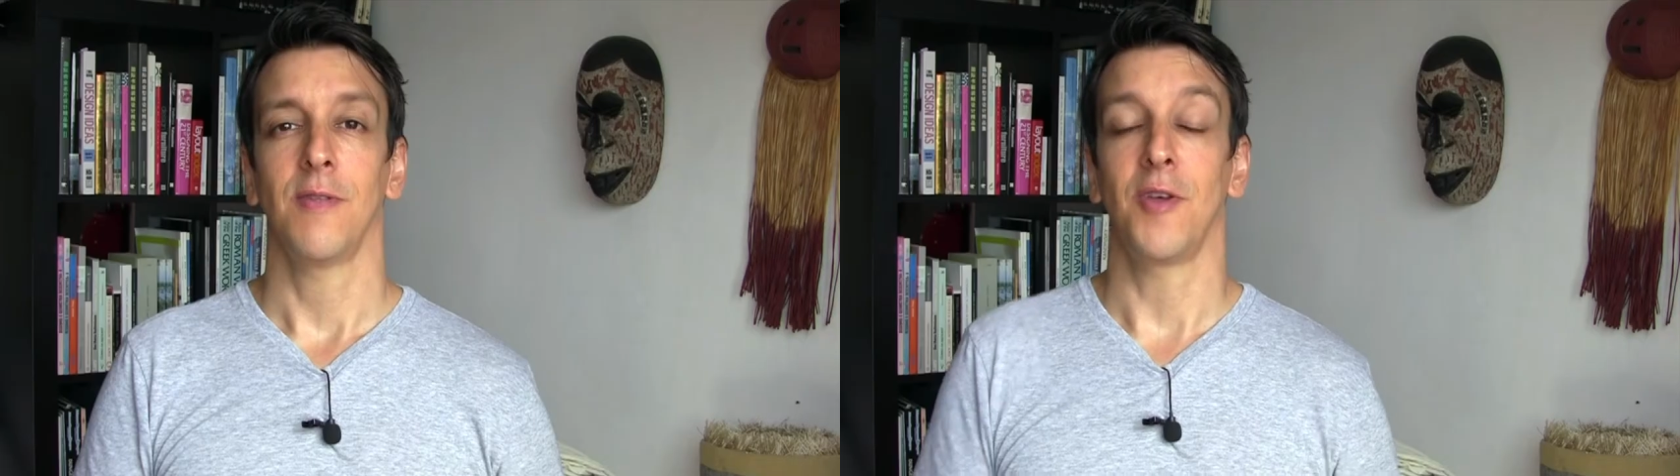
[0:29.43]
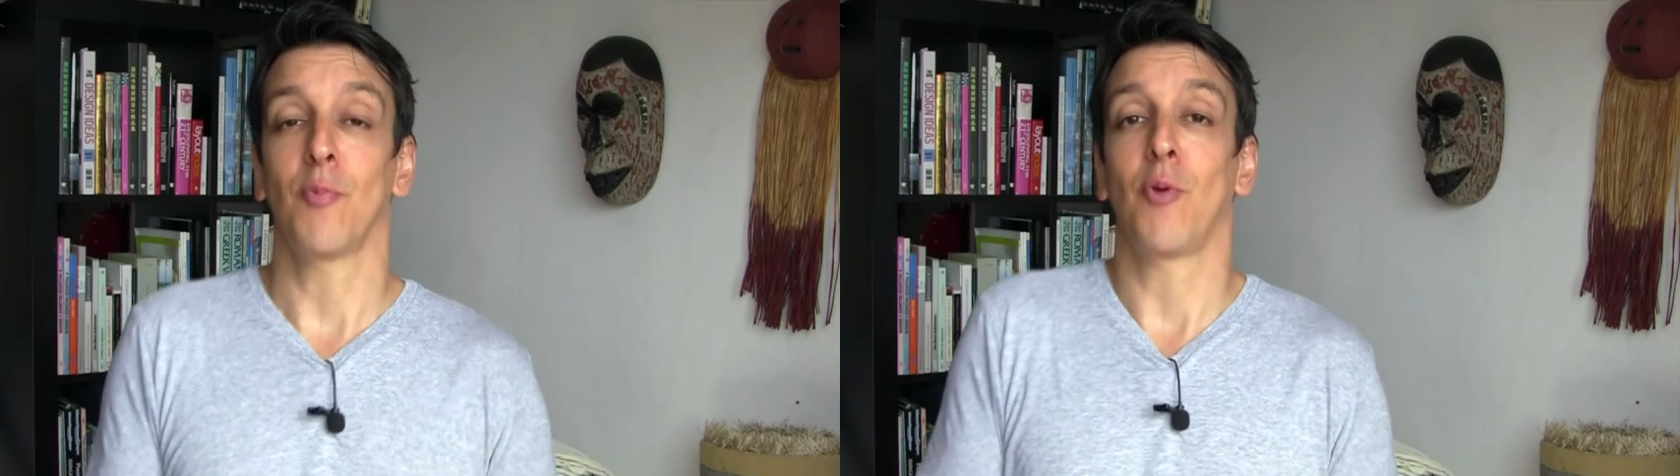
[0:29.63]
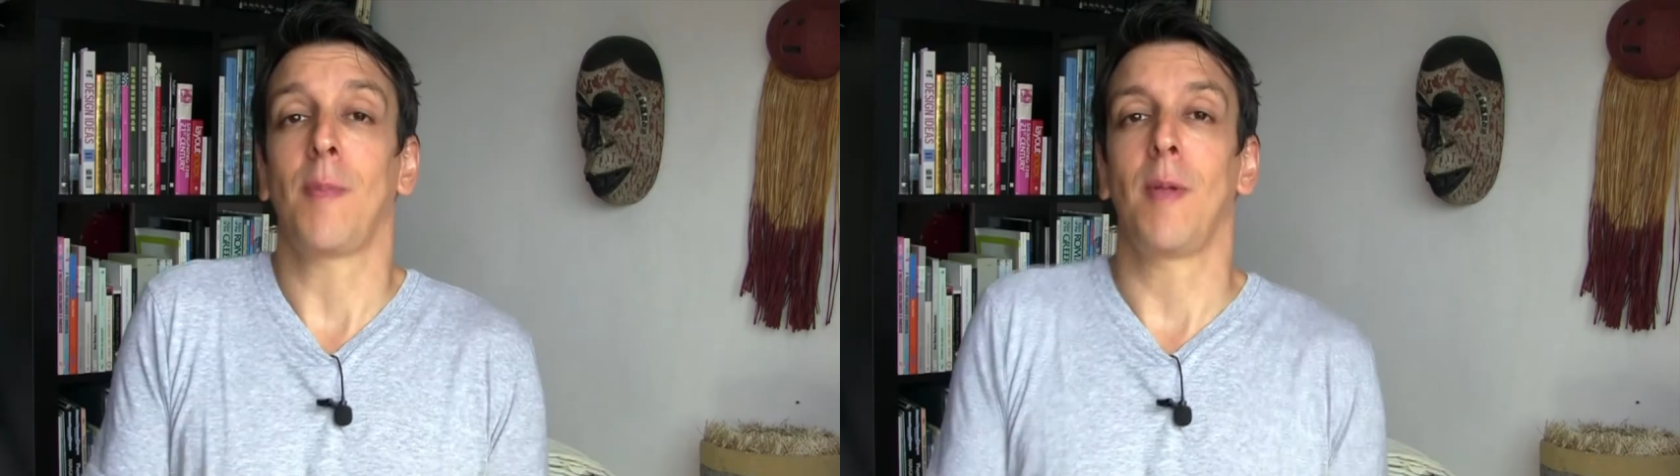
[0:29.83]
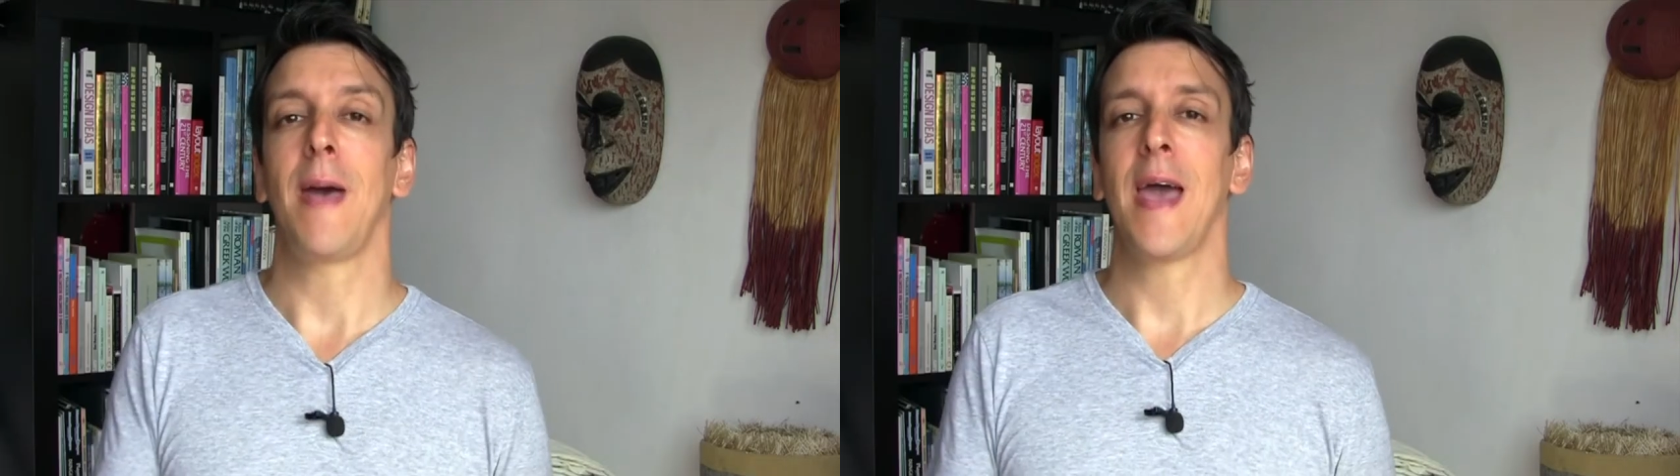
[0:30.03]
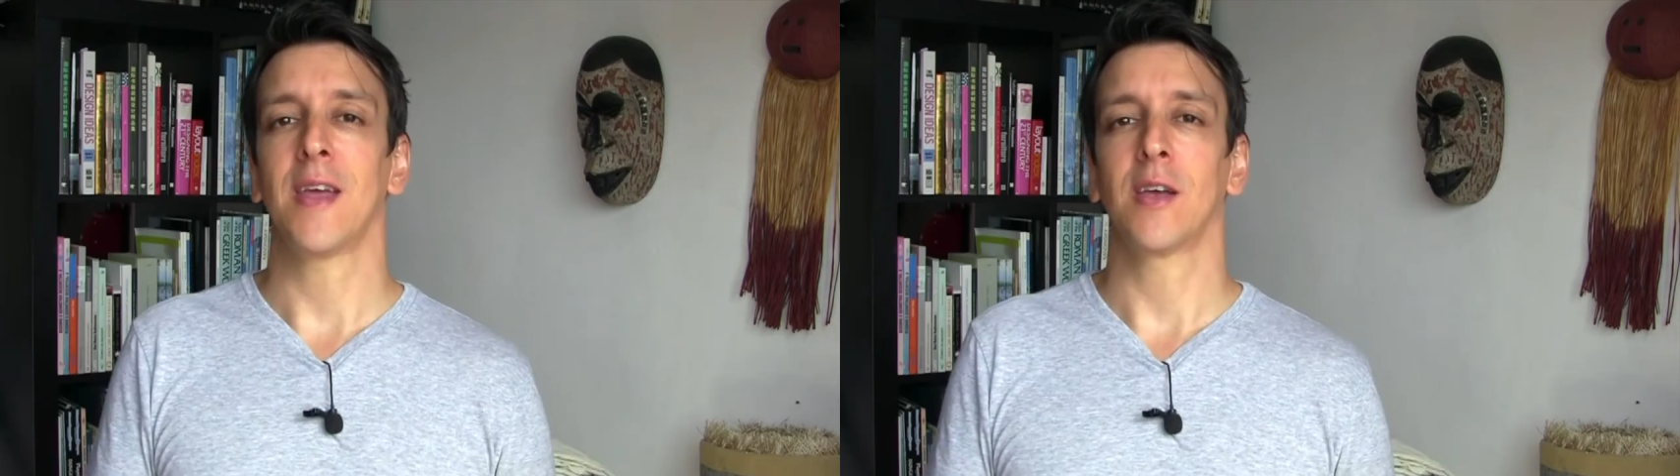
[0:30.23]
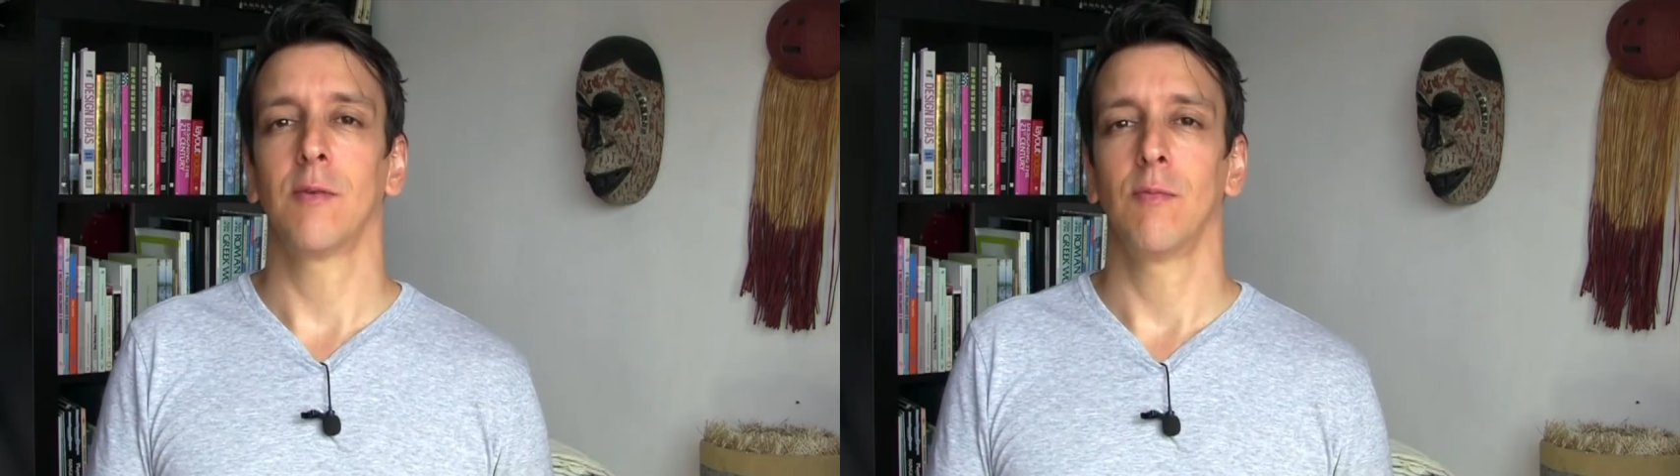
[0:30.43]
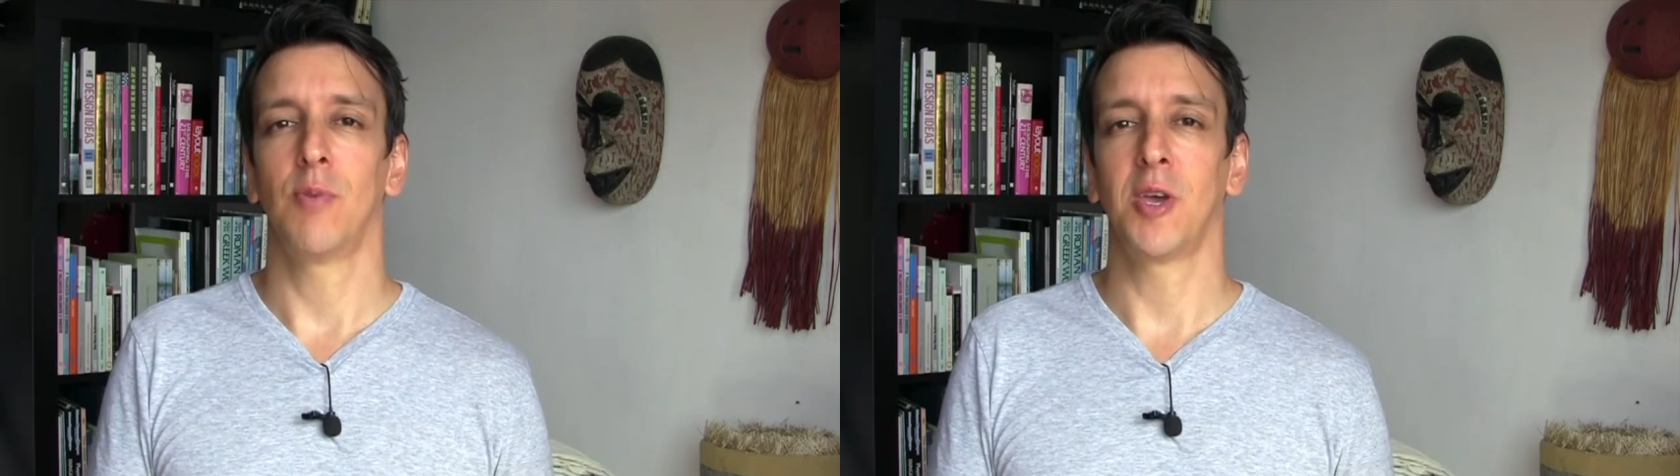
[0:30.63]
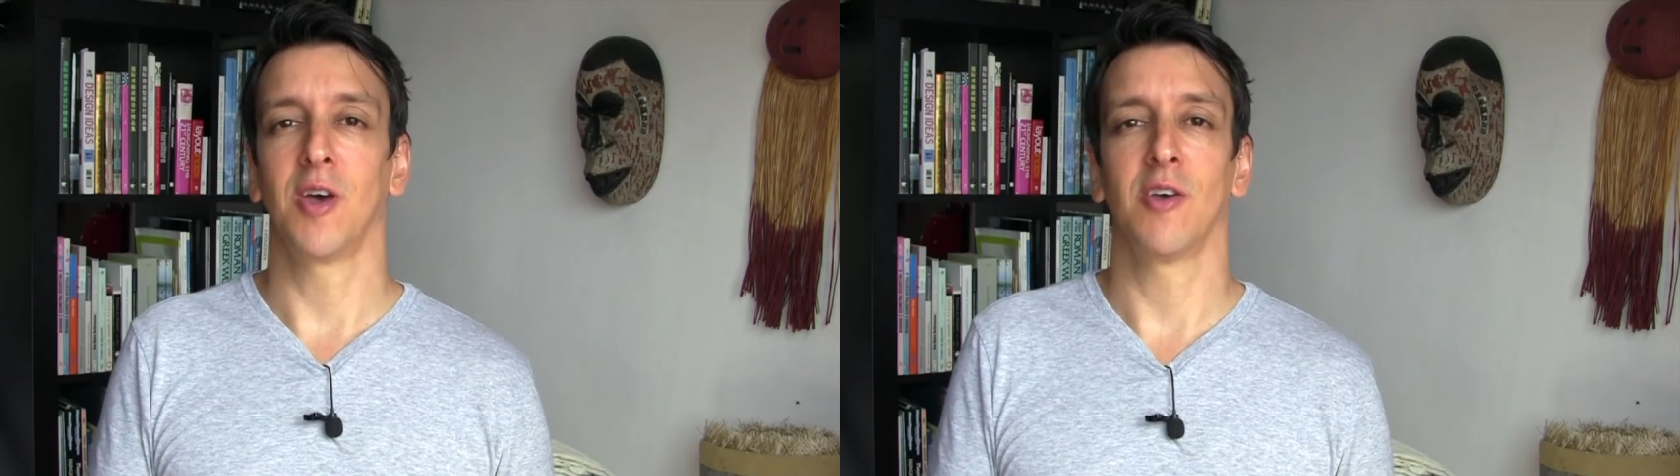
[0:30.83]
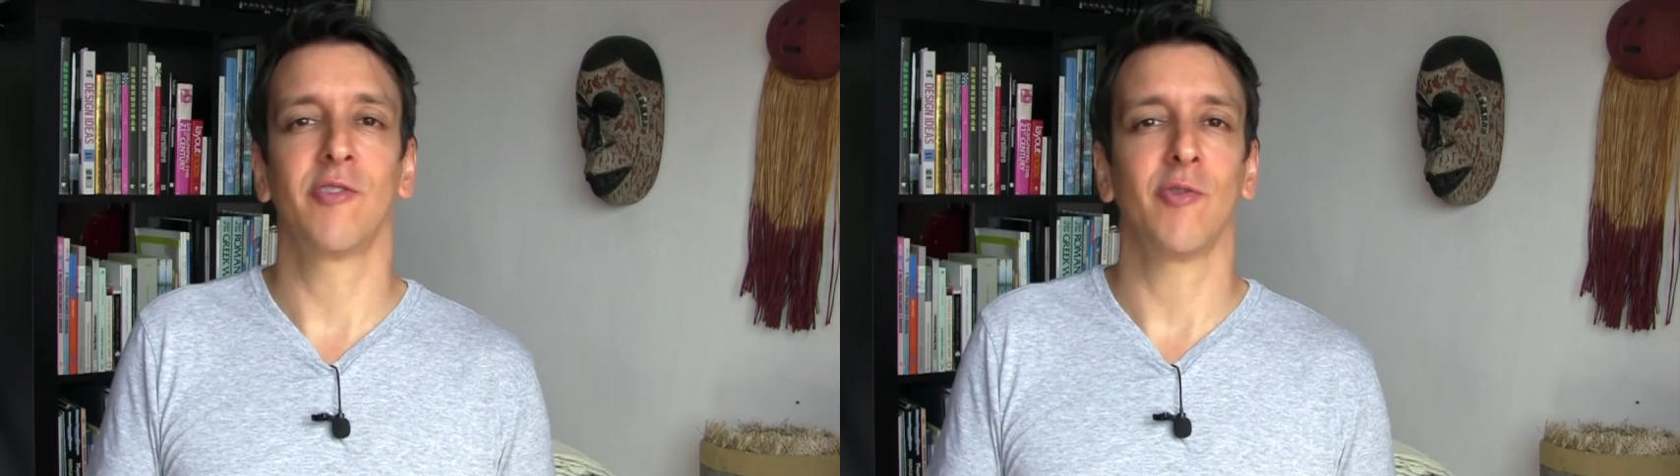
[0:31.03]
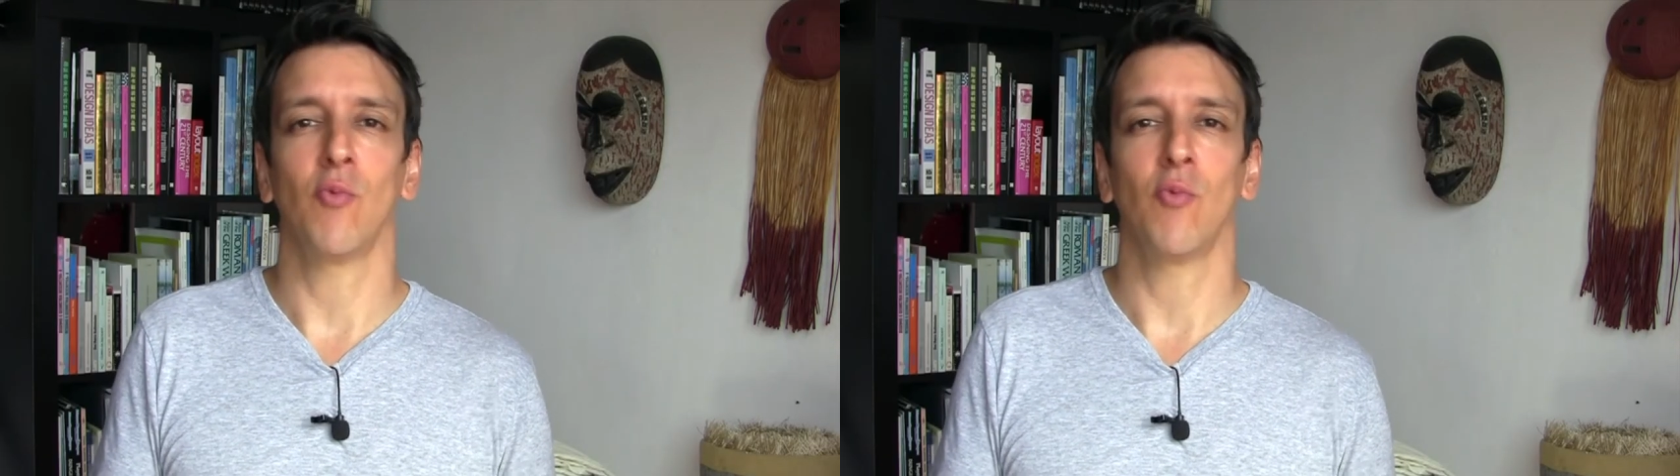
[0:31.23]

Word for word: They're problematic because